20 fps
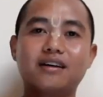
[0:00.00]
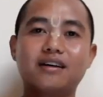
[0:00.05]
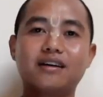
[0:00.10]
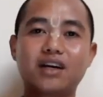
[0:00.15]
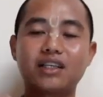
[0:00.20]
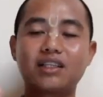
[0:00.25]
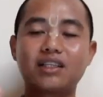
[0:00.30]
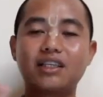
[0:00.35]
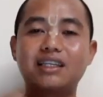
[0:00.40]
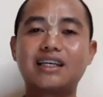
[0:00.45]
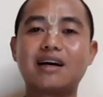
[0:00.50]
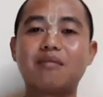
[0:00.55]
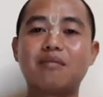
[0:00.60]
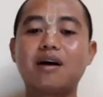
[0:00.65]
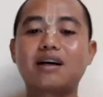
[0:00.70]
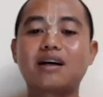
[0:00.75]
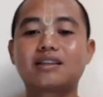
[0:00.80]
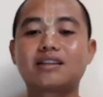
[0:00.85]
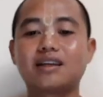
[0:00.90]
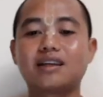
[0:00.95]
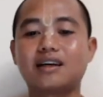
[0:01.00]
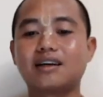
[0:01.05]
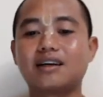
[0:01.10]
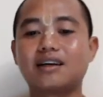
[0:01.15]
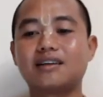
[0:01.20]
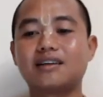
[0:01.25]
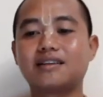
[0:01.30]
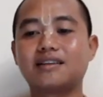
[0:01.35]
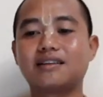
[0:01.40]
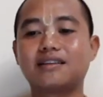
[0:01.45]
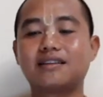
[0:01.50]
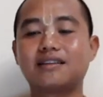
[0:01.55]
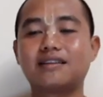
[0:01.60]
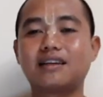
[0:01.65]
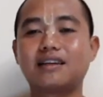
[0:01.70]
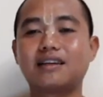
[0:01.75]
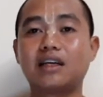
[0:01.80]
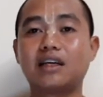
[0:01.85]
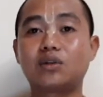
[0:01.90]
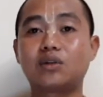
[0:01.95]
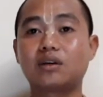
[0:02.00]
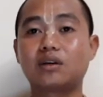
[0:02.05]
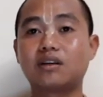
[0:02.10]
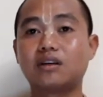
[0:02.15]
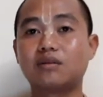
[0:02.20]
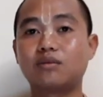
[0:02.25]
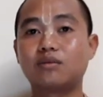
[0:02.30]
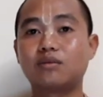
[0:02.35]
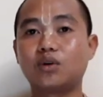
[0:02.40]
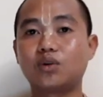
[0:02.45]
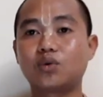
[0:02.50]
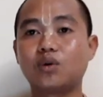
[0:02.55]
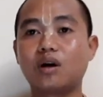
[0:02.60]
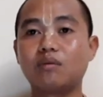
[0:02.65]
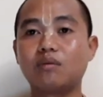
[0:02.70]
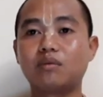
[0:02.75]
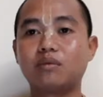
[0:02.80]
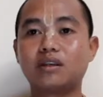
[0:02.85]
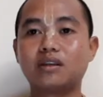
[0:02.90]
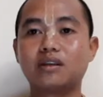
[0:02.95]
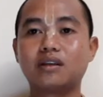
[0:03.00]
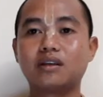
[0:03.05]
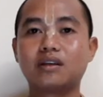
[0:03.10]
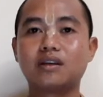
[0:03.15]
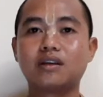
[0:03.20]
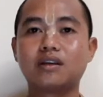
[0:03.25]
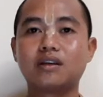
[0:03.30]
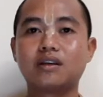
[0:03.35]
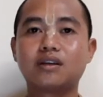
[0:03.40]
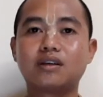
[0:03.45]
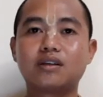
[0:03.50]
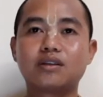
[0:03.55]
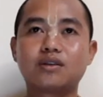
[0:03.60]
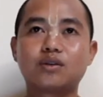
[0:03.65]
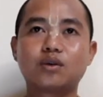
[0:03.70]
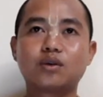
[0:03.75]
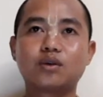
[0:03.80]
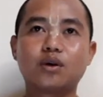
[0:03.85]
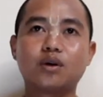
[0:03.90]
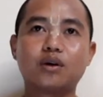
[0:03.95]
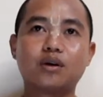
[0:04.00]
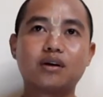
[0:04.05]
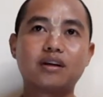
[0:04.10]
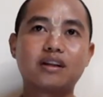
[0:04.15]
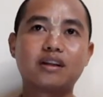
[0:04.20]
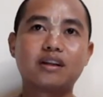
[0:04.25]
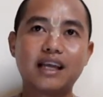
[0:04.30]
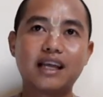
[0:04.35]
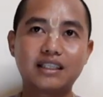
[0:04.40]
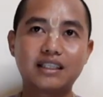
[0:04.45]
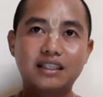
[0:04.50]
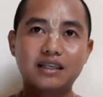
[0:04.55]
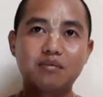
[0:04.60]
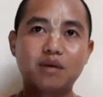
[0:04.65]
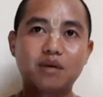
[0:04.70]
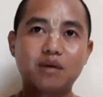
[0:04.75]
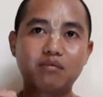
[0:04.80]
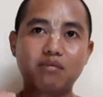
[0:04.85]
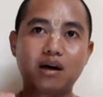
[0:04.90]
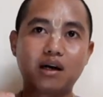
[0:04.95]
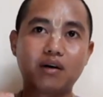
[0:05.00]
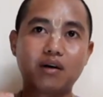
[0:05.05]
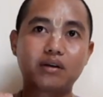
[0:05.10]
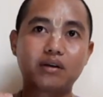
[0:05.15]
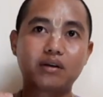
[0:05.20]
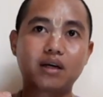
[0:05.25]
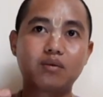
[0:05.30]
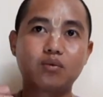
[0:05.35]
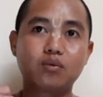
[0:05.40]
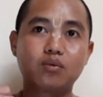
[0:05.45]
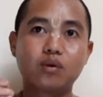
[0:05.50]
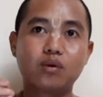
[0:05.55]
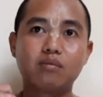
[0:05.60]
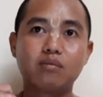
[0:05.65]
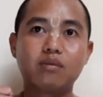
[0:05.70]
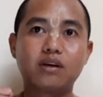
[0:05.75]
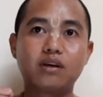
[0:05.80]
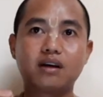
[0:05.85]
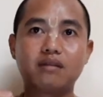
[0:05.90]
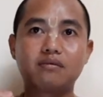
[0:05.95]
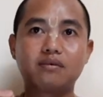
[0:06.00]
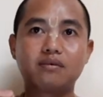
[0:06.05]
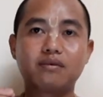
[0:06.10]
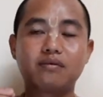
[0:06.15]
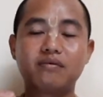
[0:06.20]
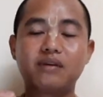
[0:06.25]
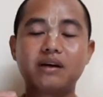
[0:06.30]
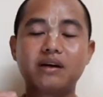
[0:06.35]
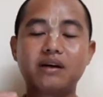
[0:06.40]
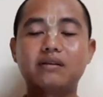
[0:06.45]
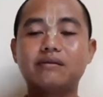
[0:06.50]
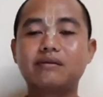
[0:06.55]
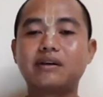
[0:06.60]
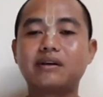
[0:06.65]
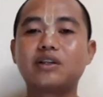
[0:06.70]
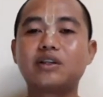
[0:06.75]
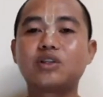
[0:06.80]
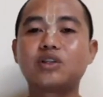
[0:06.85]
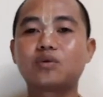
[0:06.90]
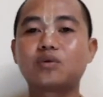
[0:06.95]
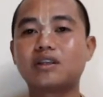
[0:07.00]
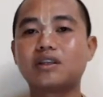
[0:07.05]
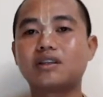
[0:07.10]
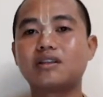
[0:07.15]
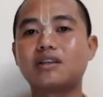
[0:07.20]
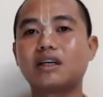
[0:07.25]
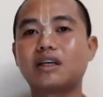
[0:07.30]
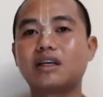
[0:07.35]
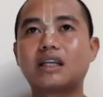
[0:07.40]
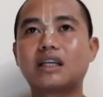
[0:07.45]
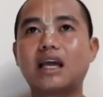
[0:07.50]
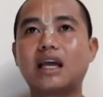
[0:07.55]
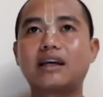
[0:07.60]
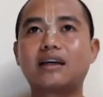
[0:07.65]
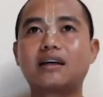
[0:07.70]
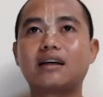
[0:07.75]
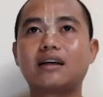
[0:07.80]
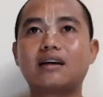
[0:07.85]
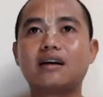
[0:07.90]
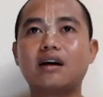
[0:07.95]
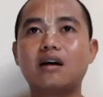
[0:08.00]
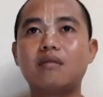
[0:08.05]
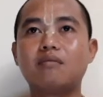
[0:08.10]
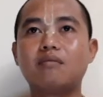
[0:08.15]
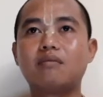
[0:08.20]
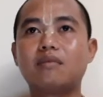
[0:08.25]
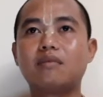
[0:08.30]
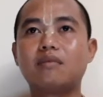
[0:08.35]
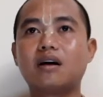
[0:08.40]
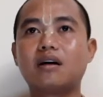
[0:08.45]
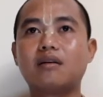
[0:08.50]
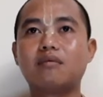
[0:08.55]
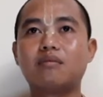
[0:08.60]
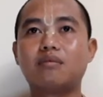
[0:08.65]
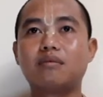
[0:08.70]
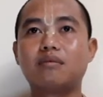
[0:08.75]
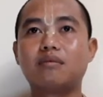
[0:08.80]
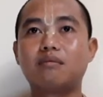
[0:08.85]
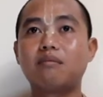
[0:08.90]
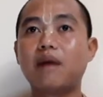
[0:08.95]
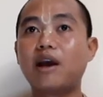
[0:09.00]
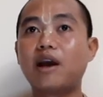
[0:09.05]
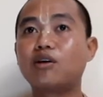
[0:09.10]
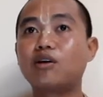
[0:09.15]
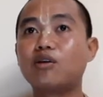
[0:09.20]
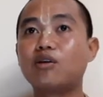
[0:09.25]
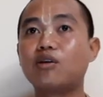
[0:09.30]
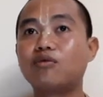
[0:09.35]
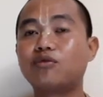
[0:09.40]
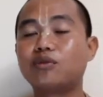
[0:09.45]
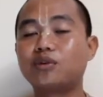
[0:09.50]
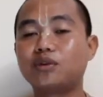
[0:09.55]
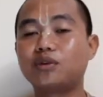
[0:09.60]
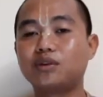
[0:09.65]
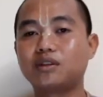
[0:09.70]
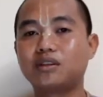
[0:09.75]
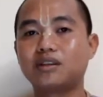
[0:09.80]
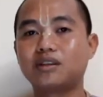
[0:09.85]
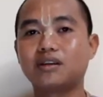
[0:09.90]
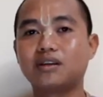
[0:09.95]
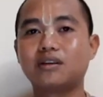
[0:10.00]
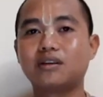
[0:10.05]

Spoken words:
Rasika Bhakta like Sukadev Goswami. So that Srimad Bhagavatam will become very, very sweet, just like mango fruit